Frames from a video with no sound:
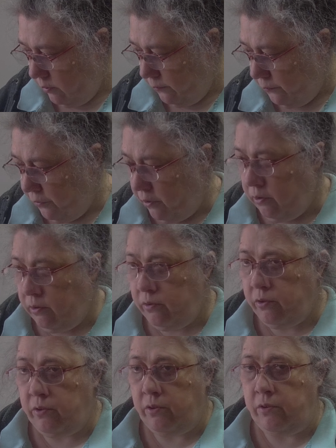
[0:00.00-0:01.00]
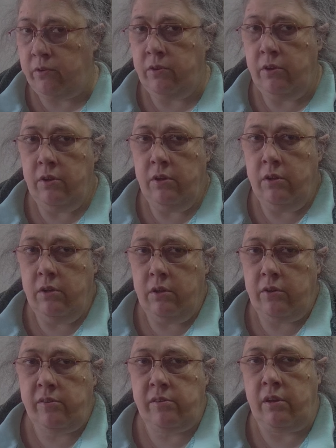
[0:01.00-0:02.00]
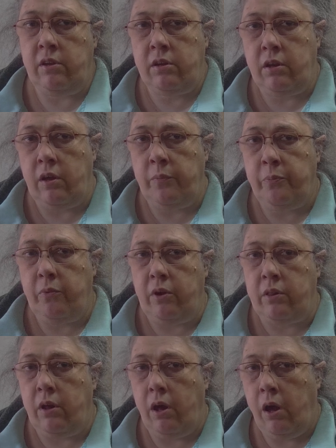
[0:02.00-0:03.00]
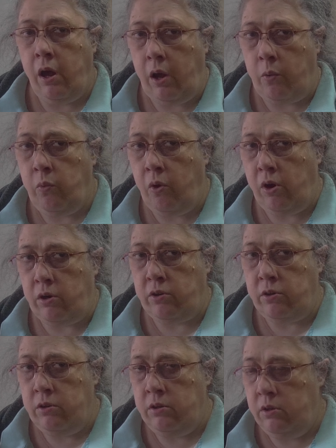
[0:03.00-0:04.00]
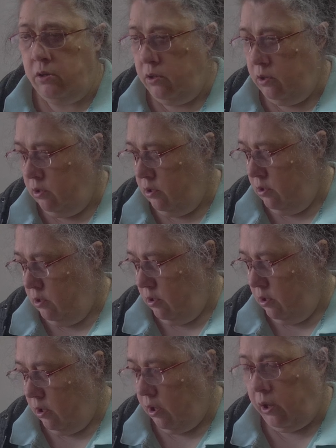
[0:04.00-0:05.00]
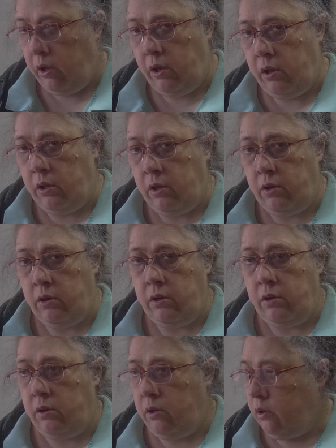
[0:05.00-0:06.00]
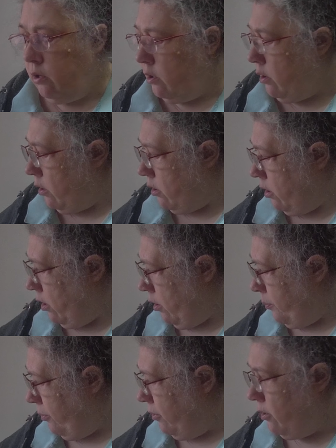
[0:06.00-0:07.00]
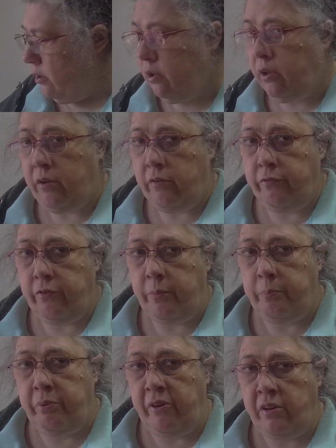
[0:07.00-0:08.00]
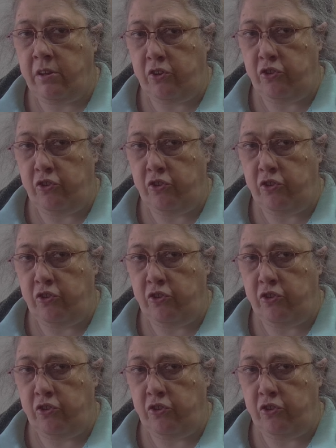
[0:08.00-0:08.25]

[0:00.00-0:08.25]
fill your sink up with hot water and a cup of bleach.